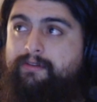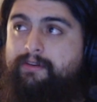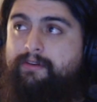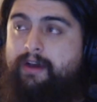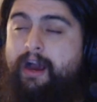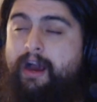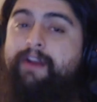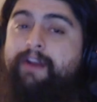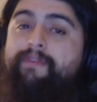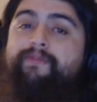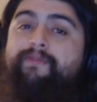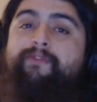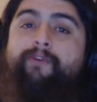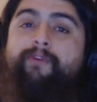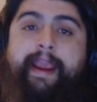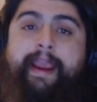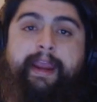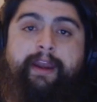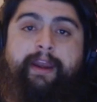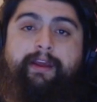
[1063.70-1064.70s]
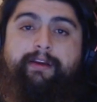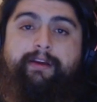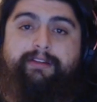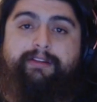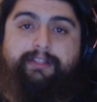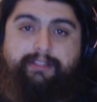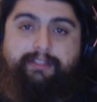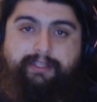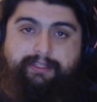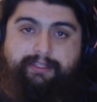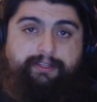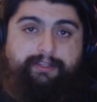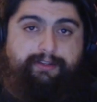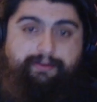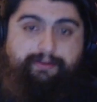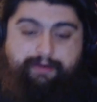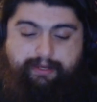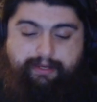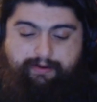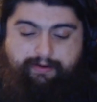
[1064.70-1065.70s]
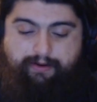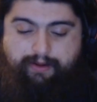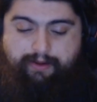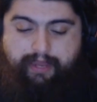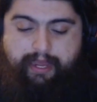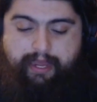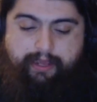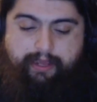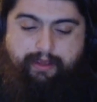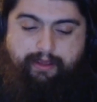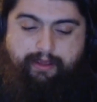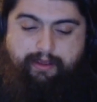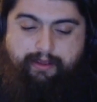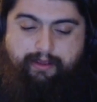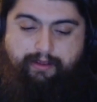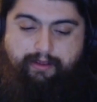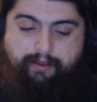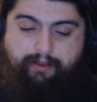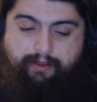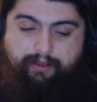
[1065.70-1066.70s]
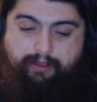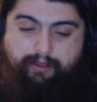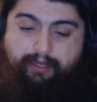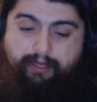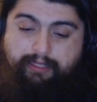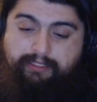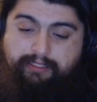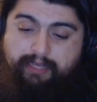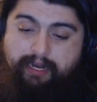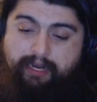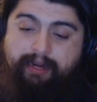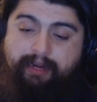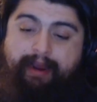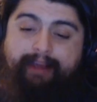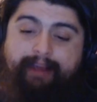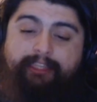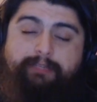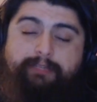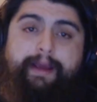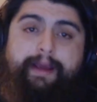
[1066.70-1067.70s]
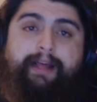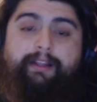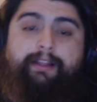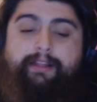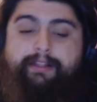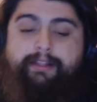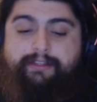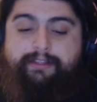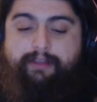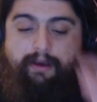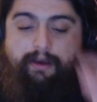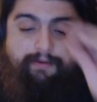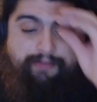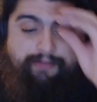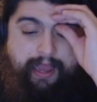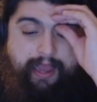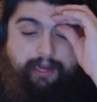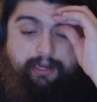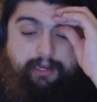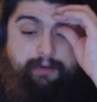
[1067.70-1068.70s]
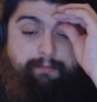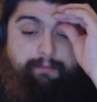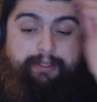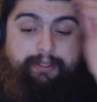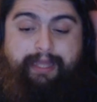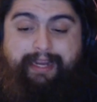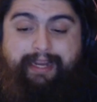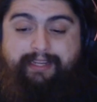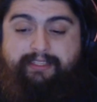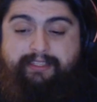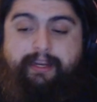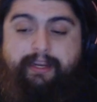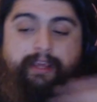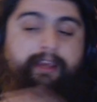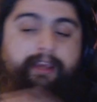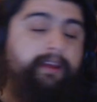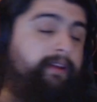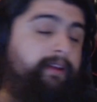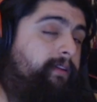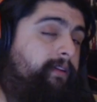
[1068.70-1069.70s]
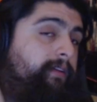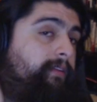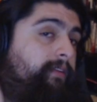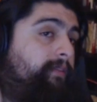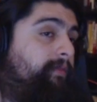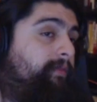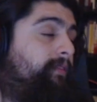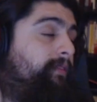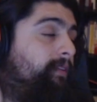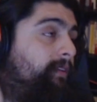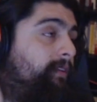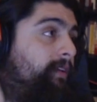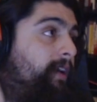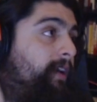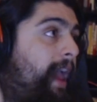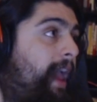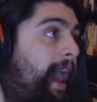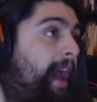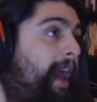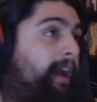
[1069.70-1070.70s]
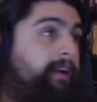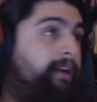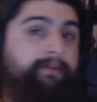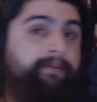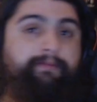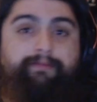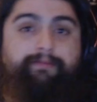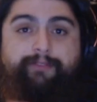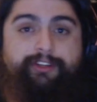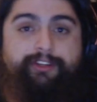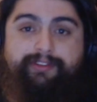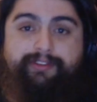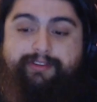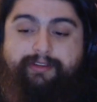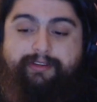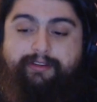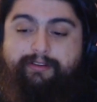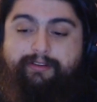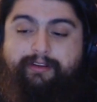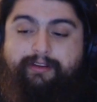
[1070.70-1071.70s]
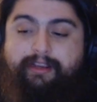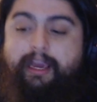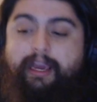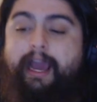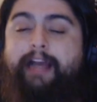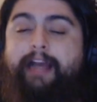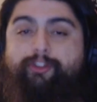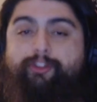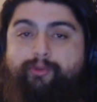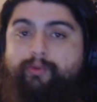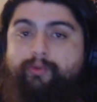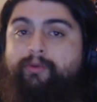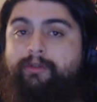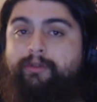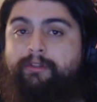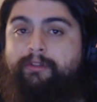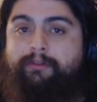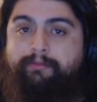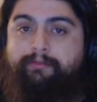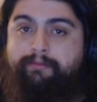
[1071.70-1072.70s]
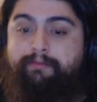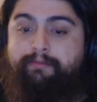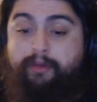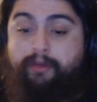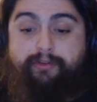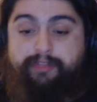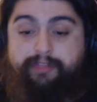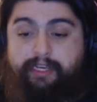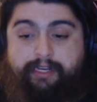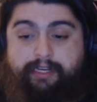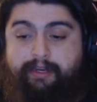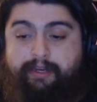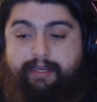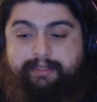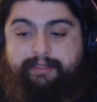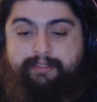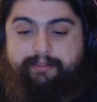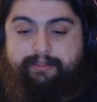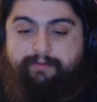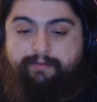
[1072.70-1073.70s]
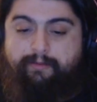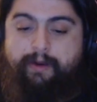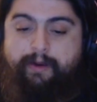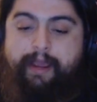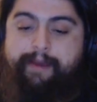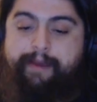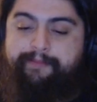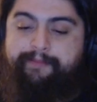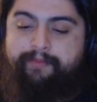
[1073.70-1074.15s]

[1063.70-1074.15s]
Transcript: unafraid to listen to it, okay? It's got a nice balance of that complexity and just casual musicness, right?